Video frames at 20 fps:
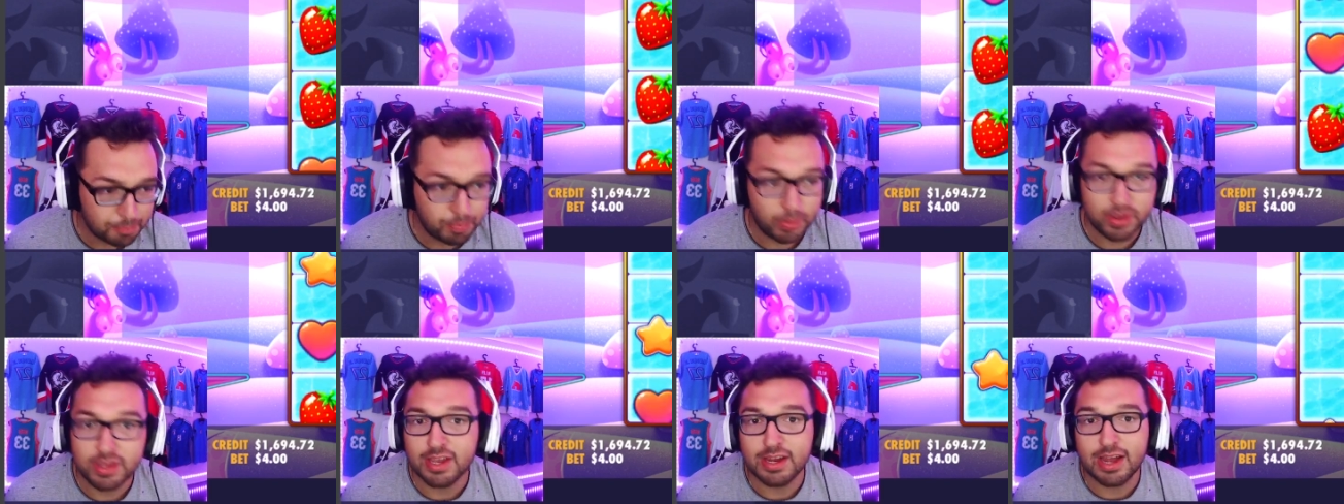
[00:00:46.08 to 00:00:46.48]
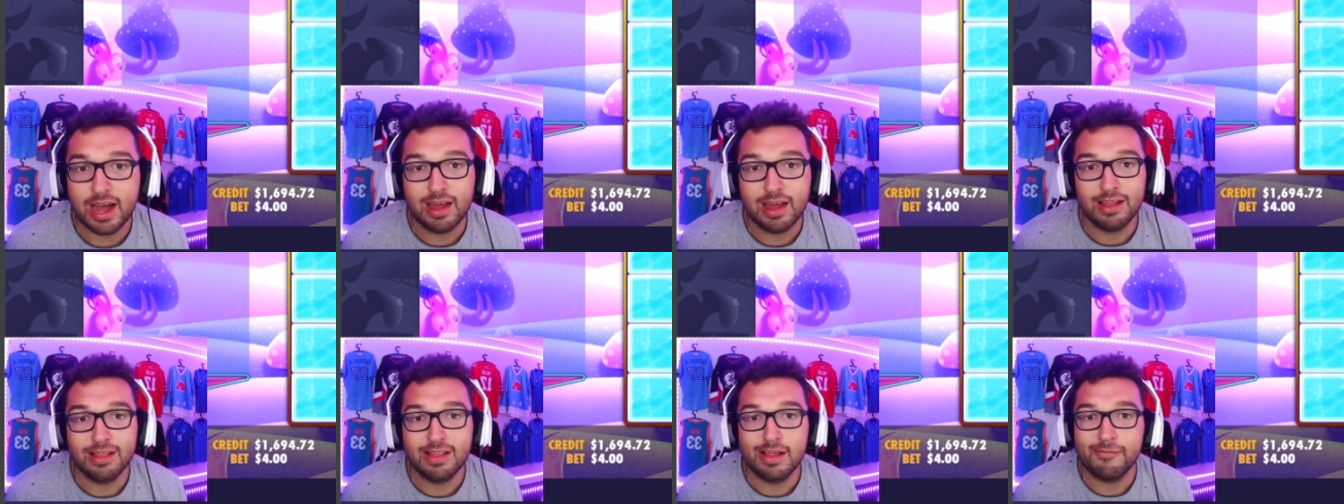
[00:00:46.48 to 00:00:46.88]
but you gotta
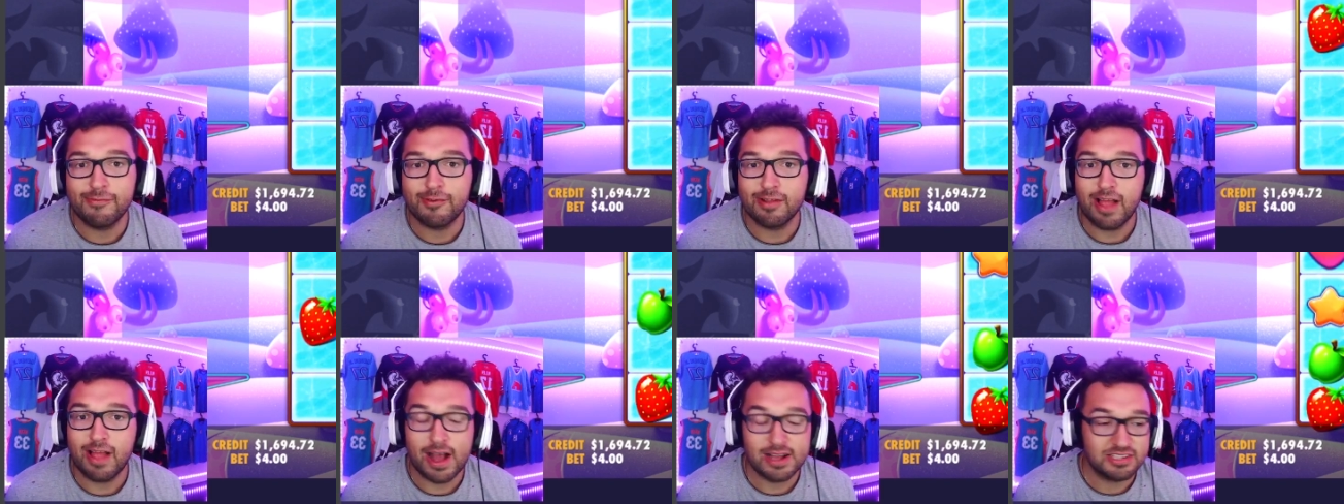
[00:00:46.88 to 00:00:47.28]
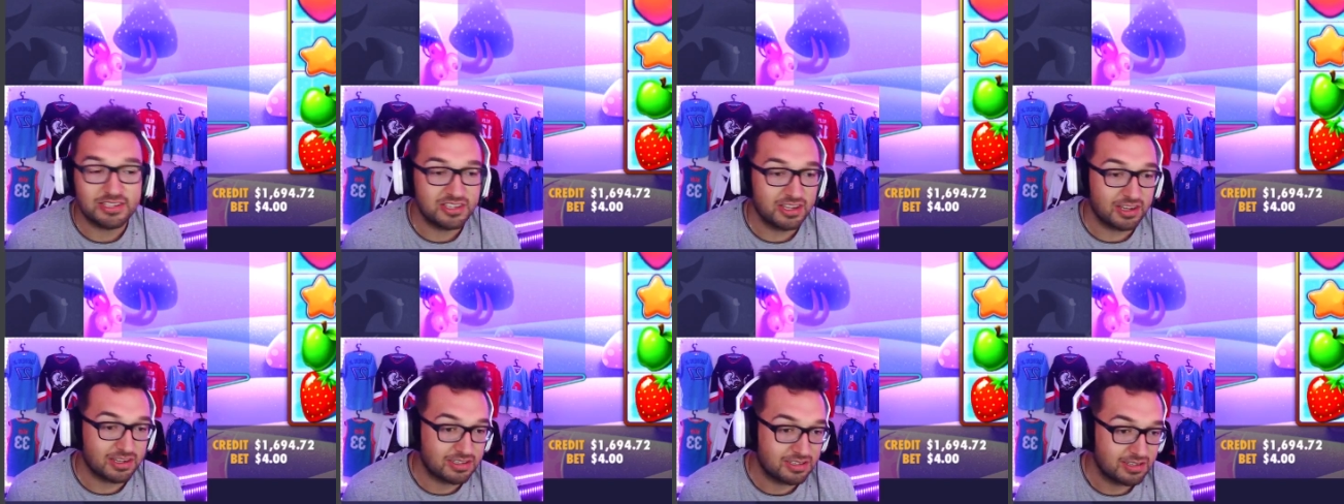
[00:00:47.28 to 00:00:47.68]
love
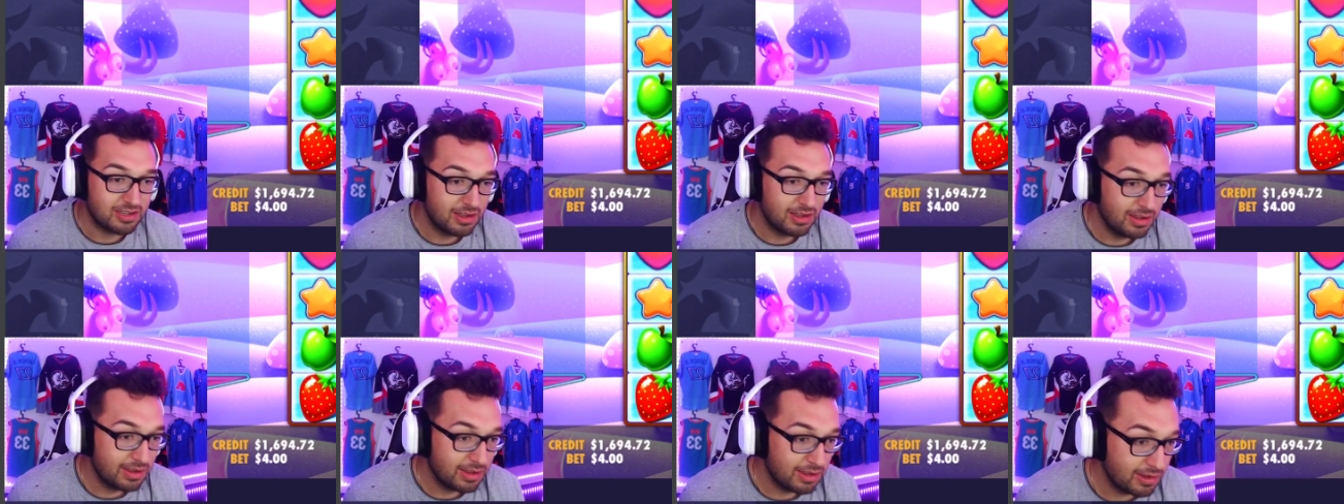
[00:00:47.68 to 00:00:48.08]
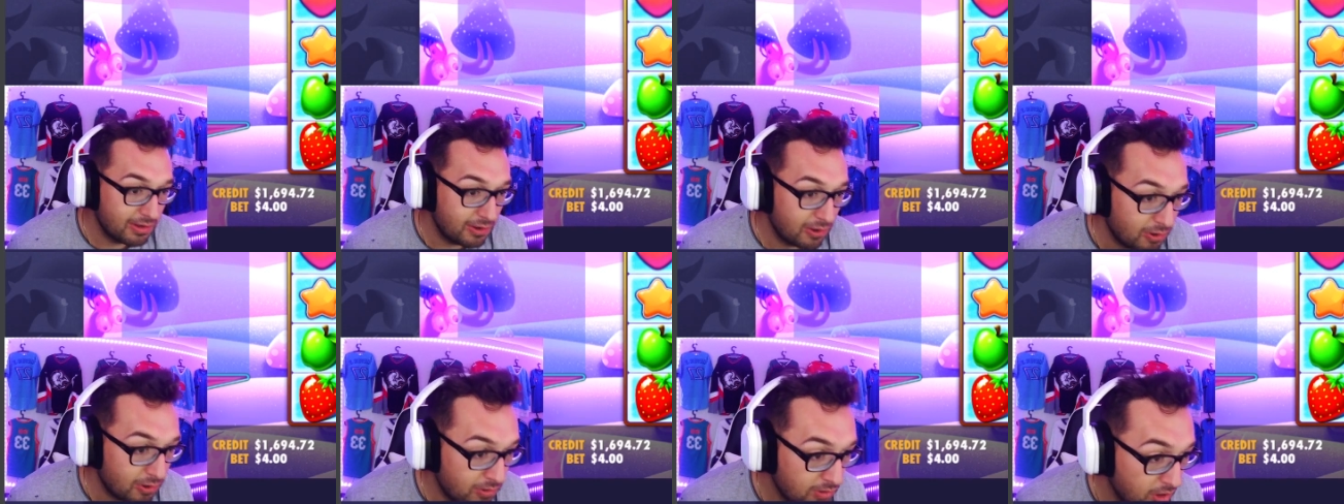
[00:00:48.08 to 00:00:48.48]
classics, you
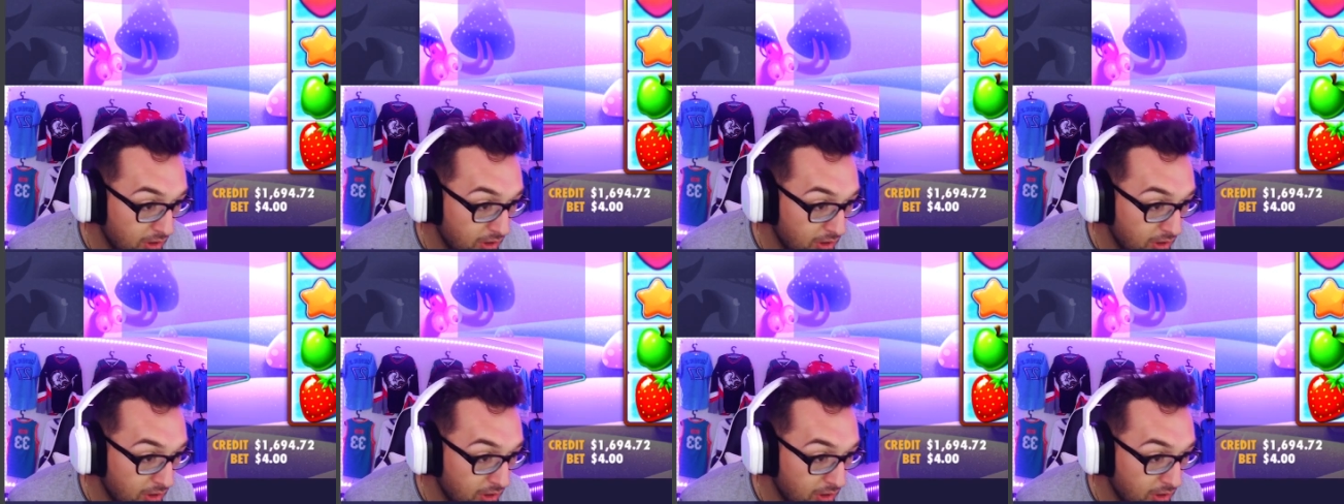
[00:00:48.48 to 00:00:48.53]
know?